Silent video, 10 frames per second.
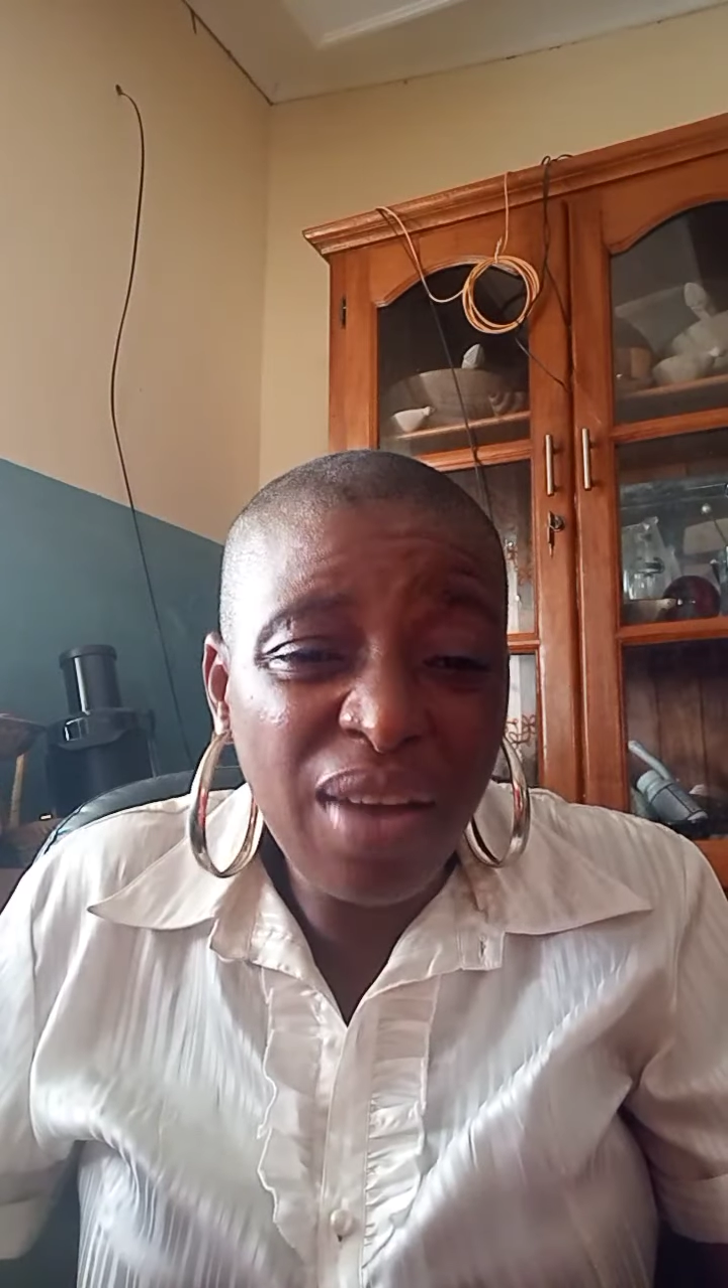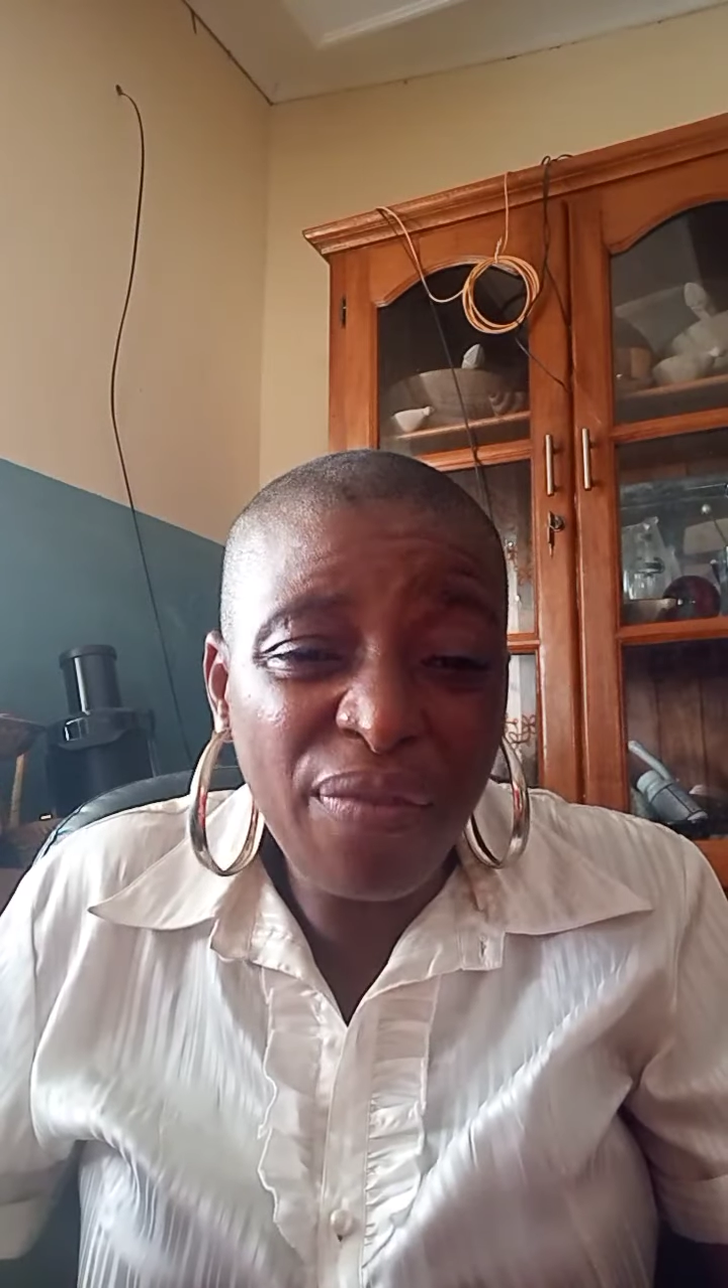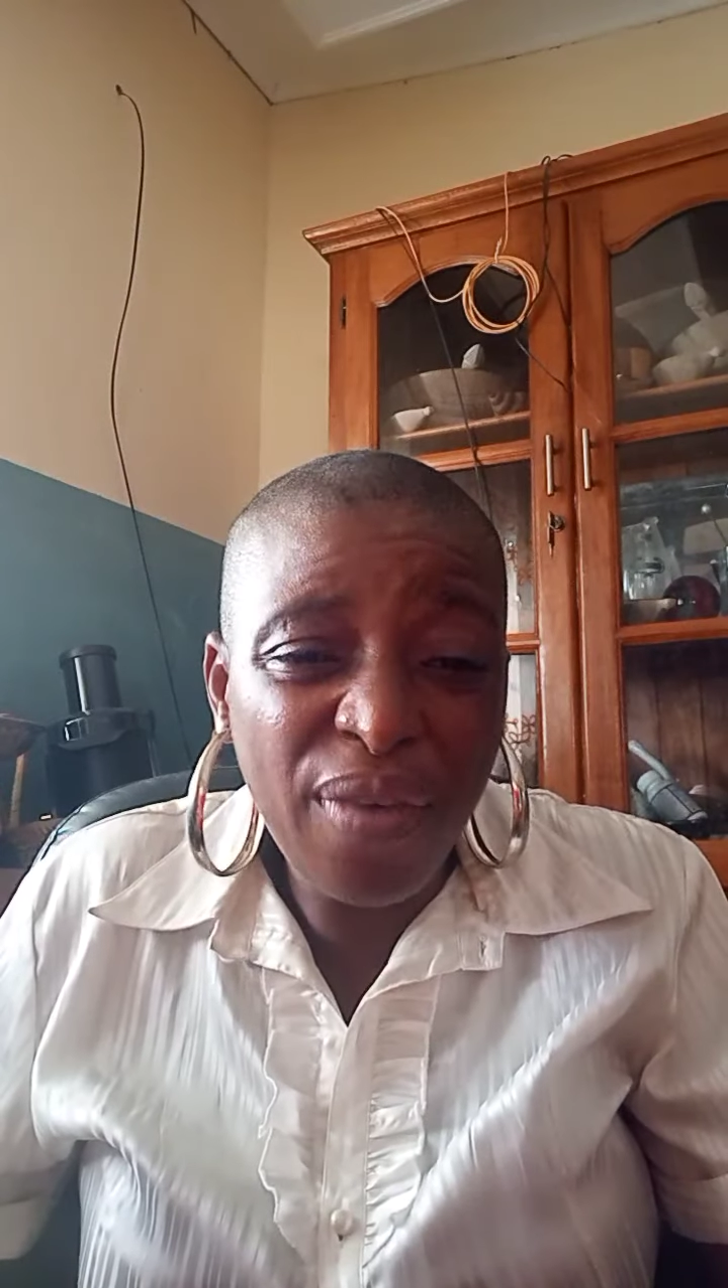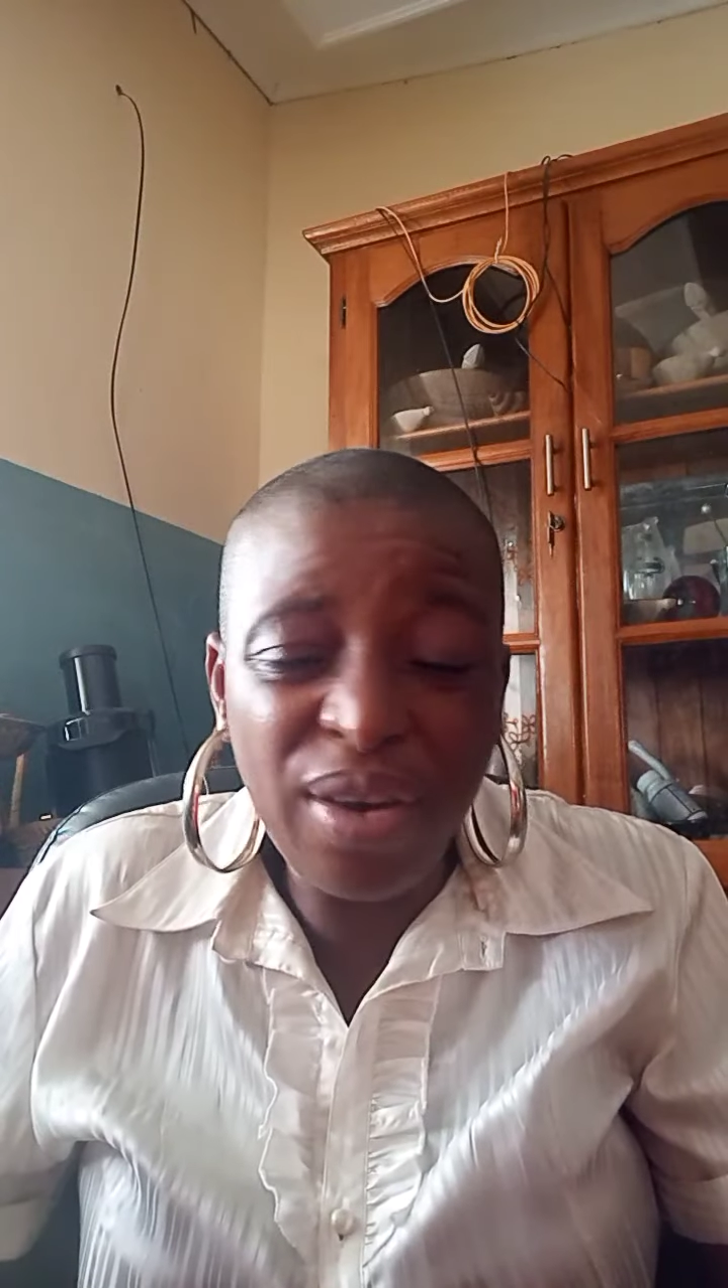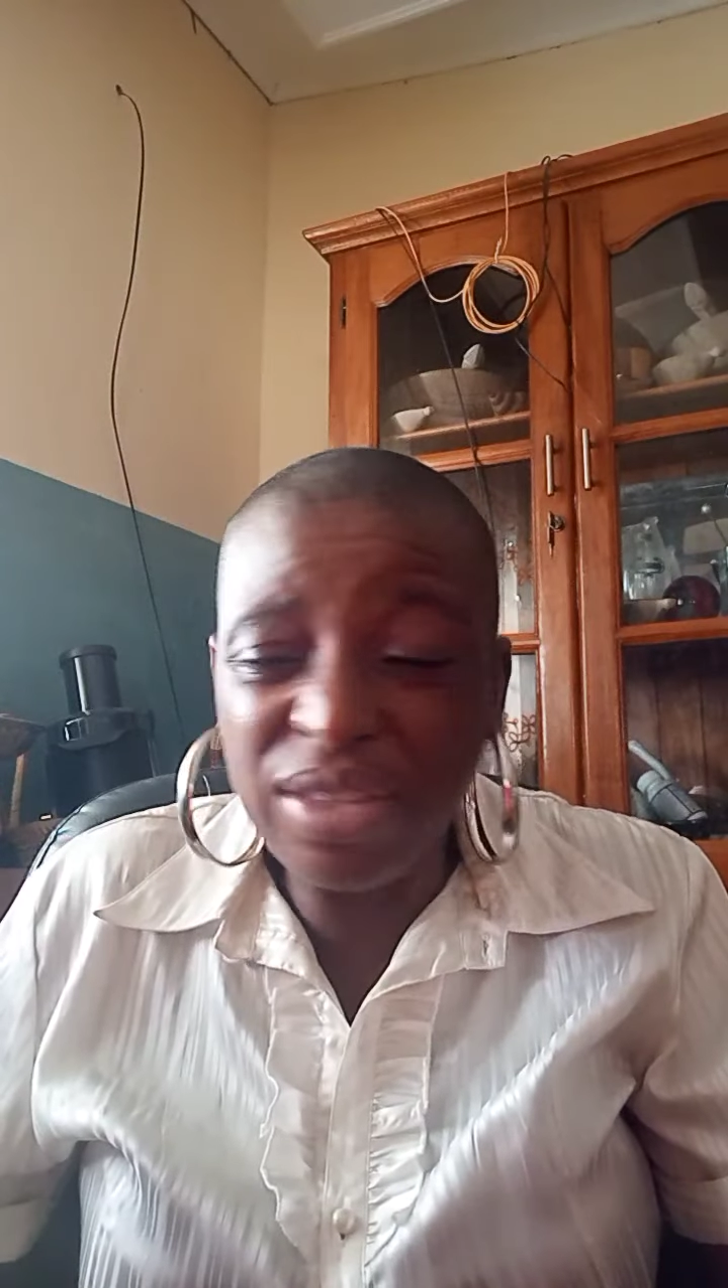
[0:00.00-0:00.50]

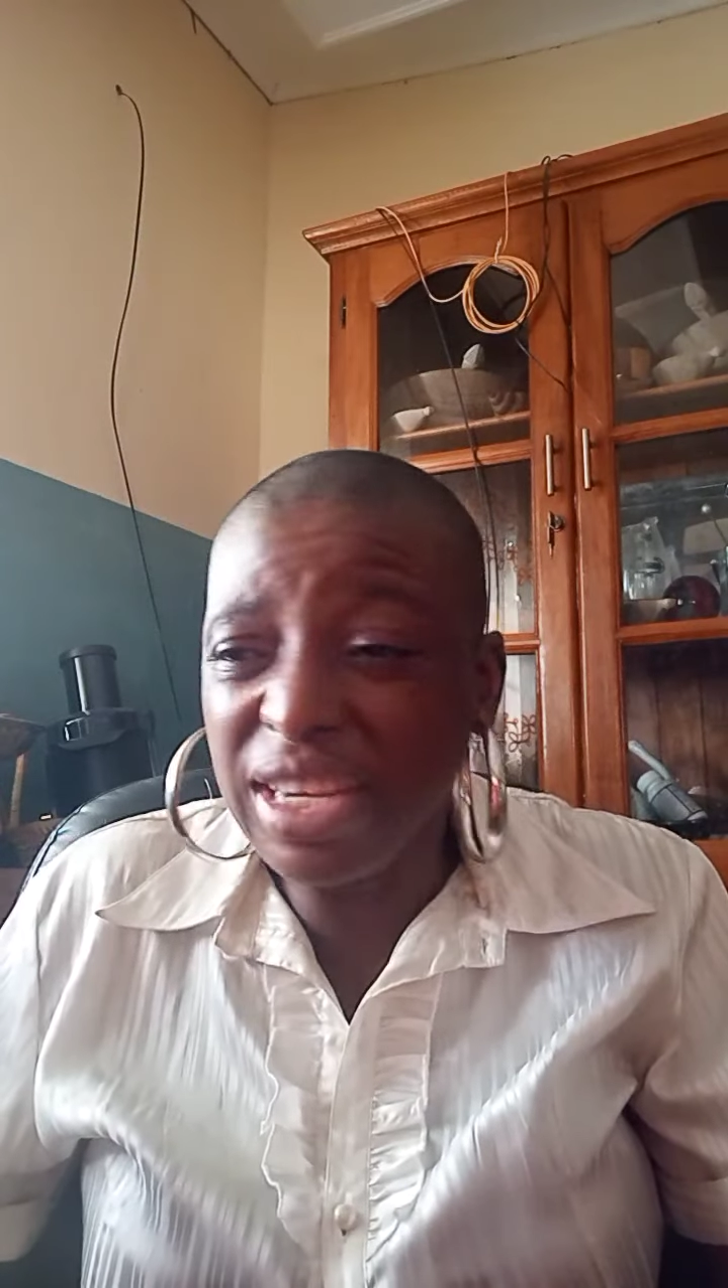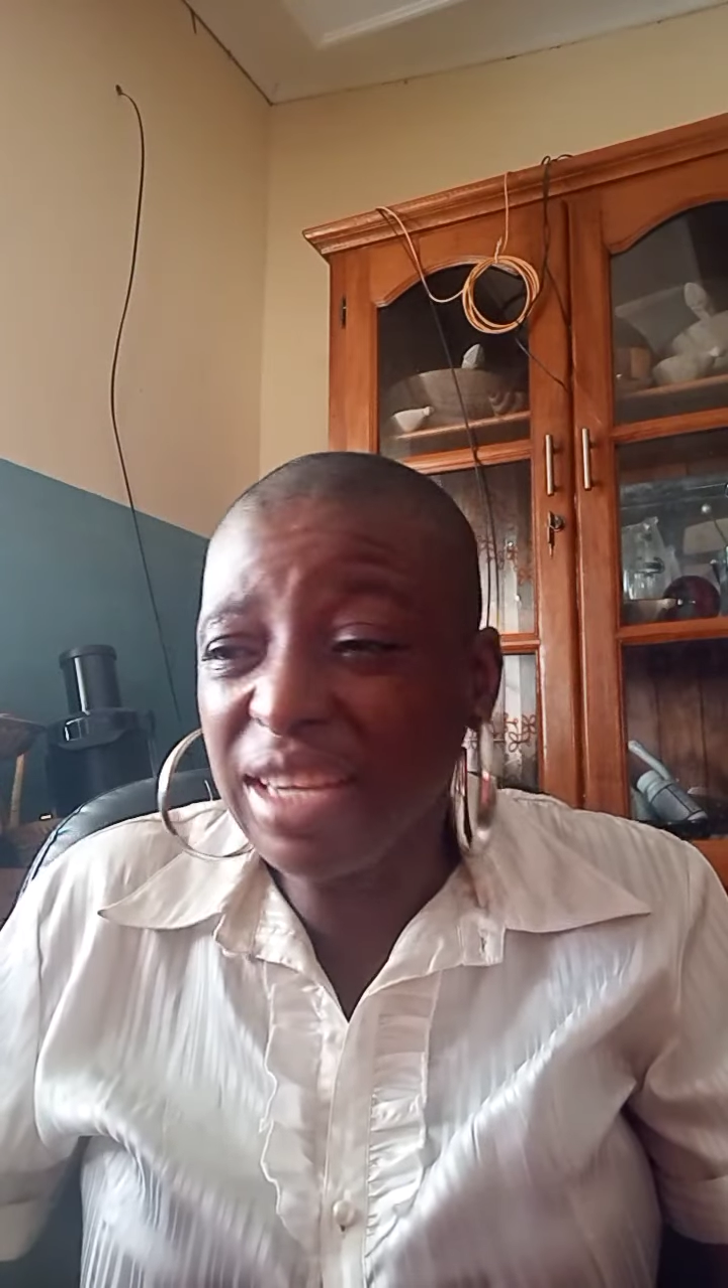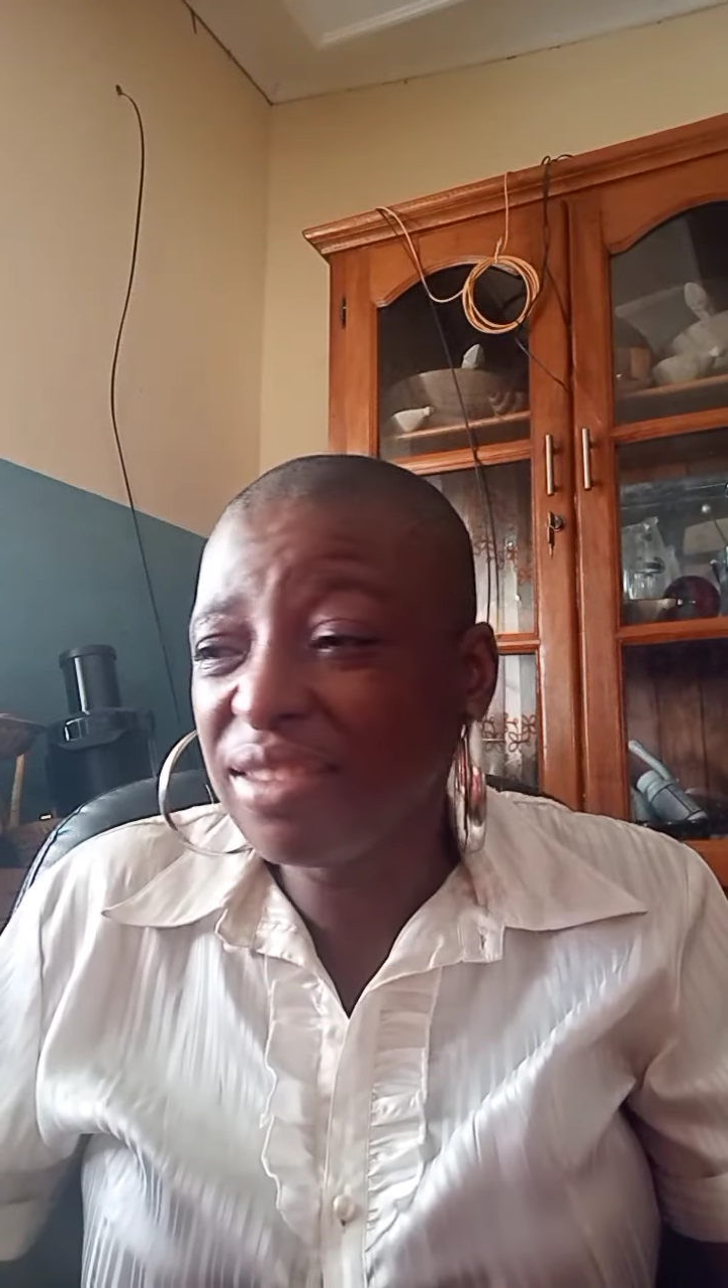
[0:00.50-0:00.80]
400